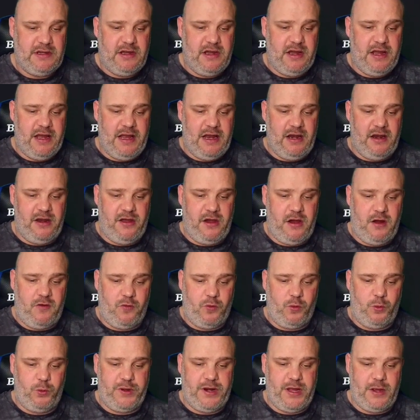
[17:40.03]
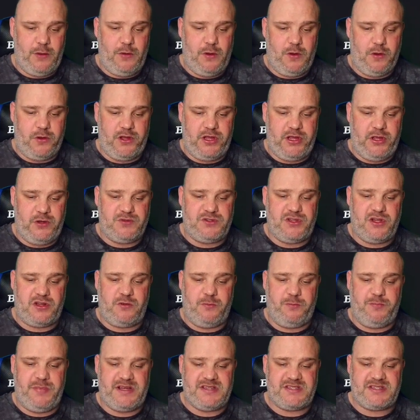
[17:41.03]
Elenara will no longer use her
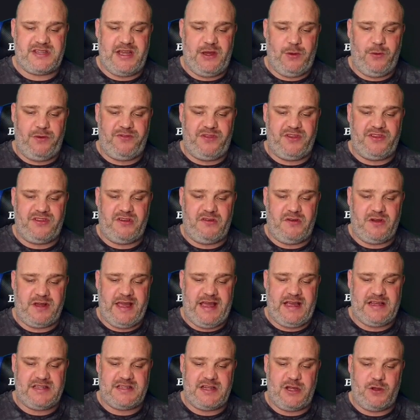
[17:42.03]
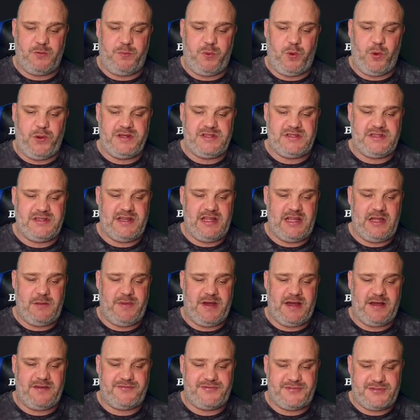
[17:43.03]
Combust skill if the target has no poison
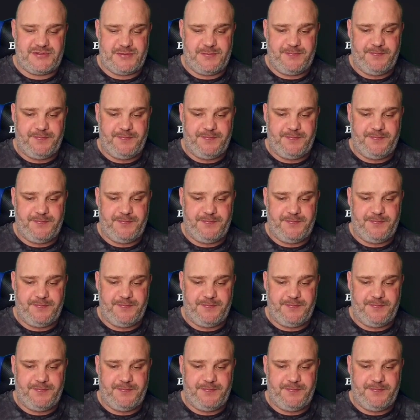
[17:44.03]
debuffs.